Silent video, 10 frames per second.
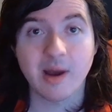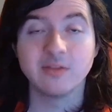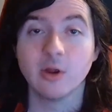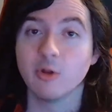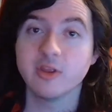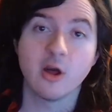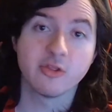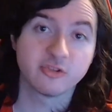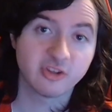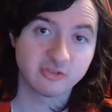I know the
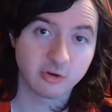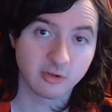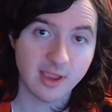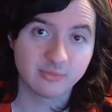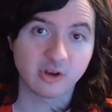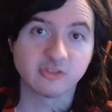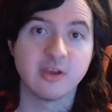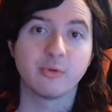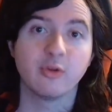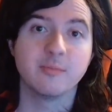other Saints Row games are
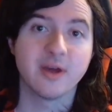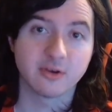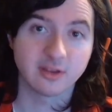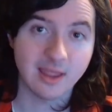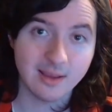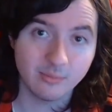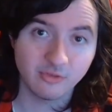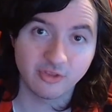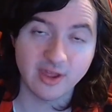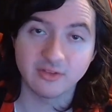typically better
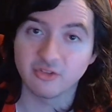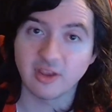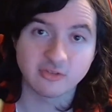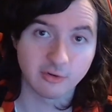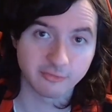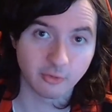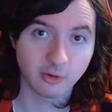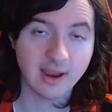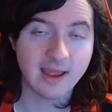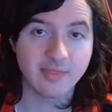games than Saints Row
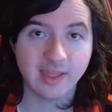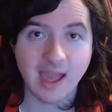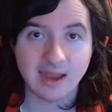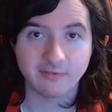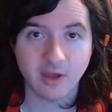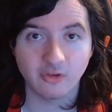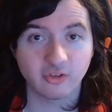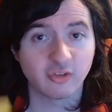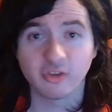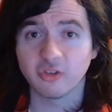4 and The Gat Out of Hell,
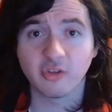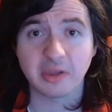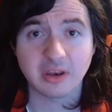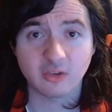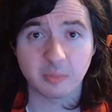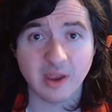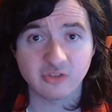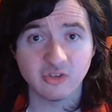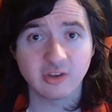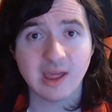since this is like an
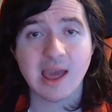expansion to Gat